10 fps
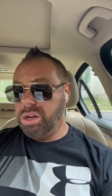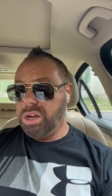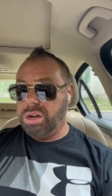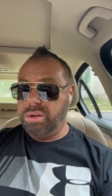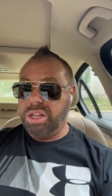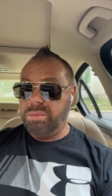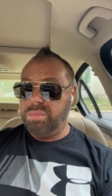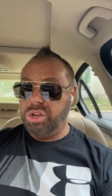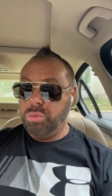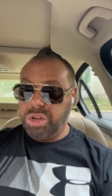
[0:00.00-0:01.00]
Uh, they
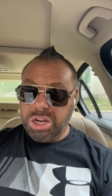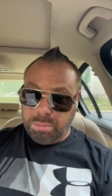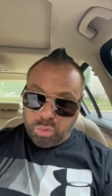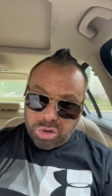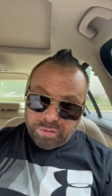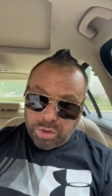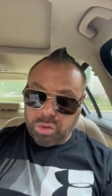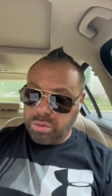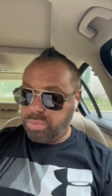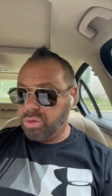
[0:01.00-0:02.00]
you become more
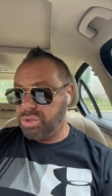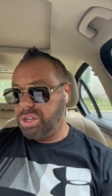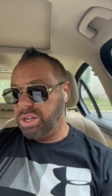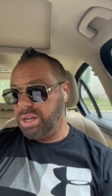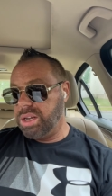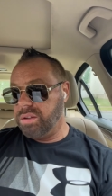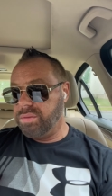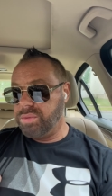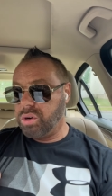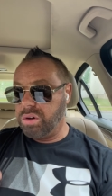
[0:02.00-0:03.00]
vulnerable to
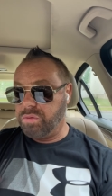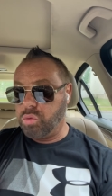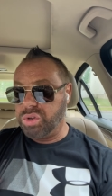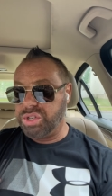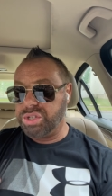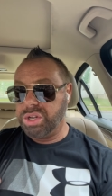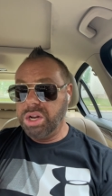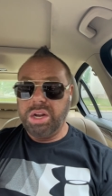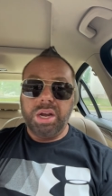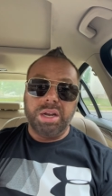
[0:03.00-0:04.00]
negative dark forces,
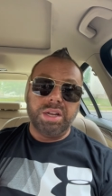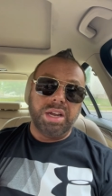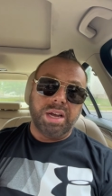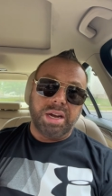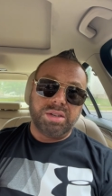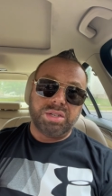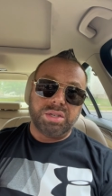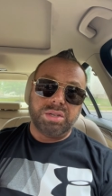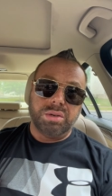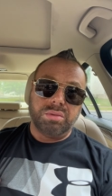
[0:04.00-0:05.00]
and they
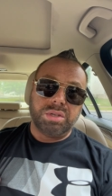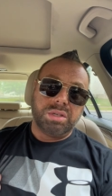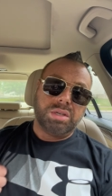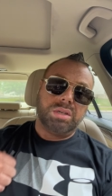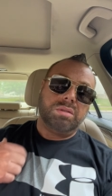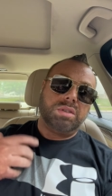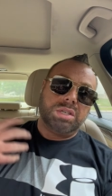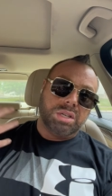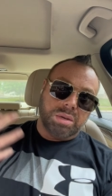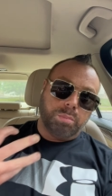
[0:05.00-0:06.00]
access you to, to to
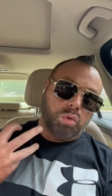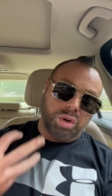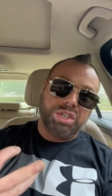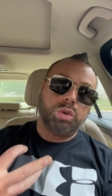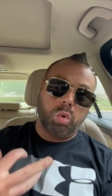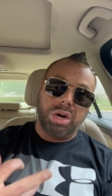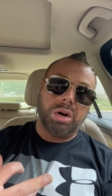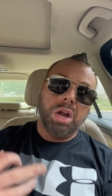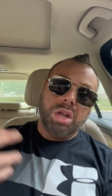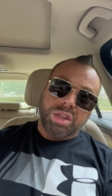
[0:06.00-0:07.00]
the point where
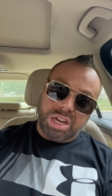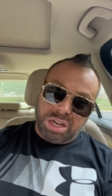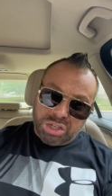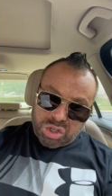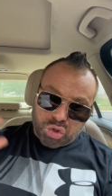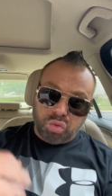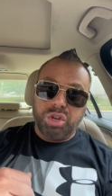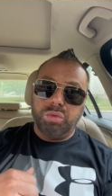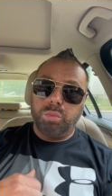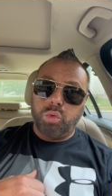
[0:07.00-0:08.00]
they can destroy
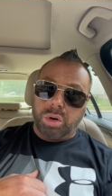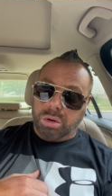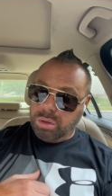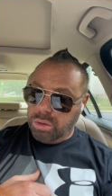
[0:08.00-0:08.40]
you more.